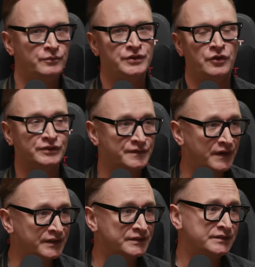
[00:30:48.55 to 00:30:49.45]

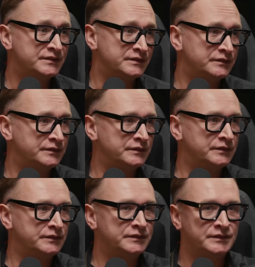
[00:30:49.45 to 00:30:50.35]
codified it
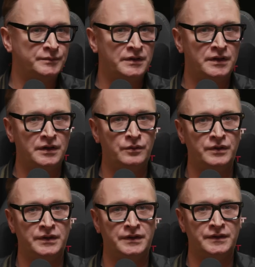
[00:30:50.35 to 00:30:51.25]
somehow,
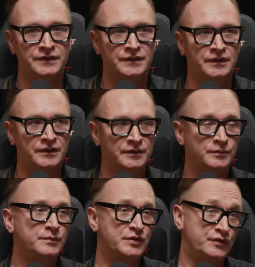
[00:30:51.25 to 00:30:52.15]
and
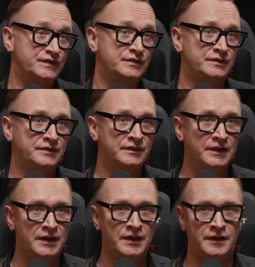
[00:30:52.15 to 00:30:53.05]
because
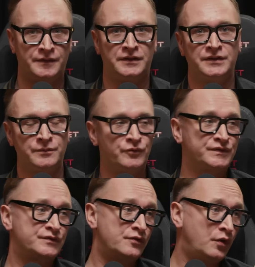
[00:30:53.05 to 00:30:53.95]
the team was
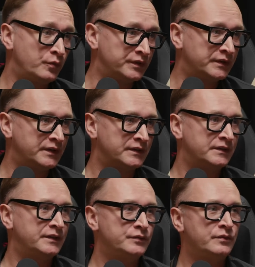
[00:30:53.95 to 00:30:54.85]
growing, and
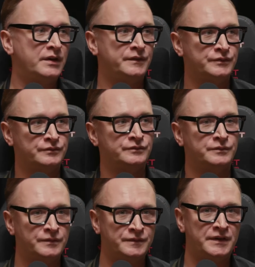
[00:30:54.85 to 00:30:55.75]
then you have to
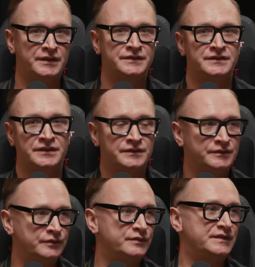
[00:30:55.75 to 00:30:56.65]
find
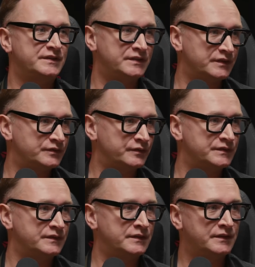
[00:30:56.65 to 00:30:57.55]
your
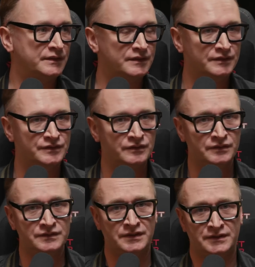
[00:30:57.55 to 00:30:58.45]
successors, and it's
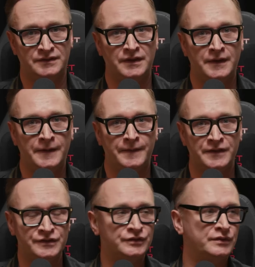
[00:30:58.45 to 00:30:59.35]
not that
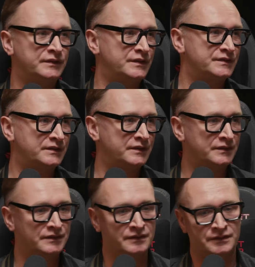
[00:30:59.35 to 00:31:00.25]
easy to
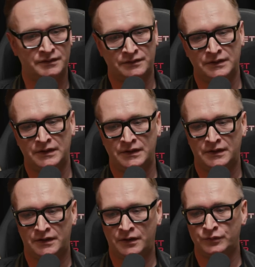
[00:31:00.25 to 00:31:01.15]
understand
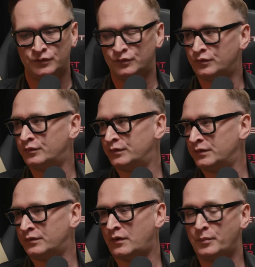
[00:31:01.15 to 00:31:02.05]
how to
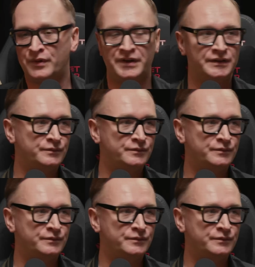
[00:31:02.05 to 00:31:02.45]
operate